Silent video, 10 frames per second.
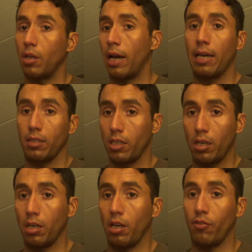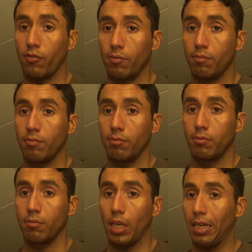I ain't lean enough.
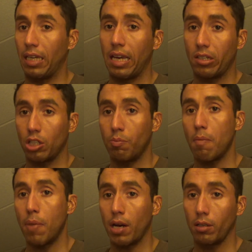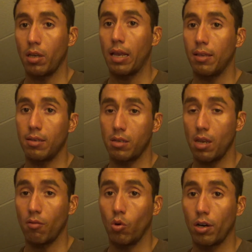It can't just be barely
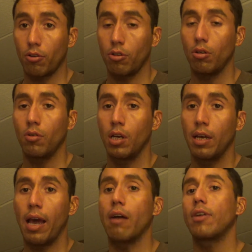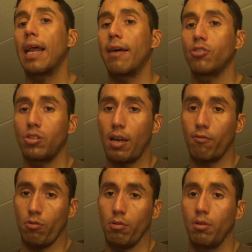seeing one or two. I've got to have
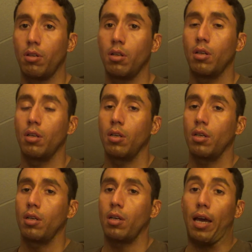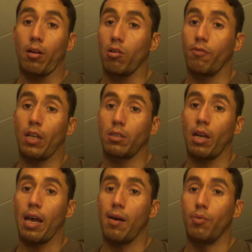several. I don't know if that's going
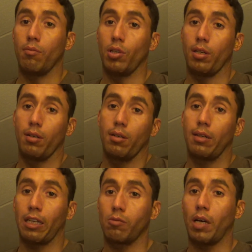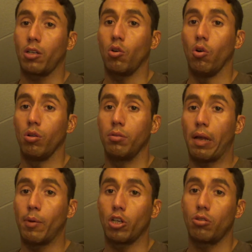to happen, but that's my goal. I'm
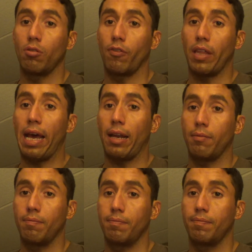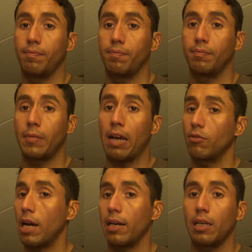going to shoot for that. I've
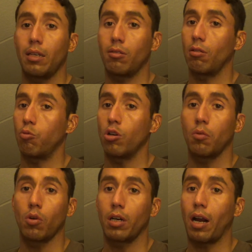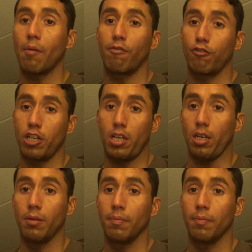got to get to the point where I'm freaky.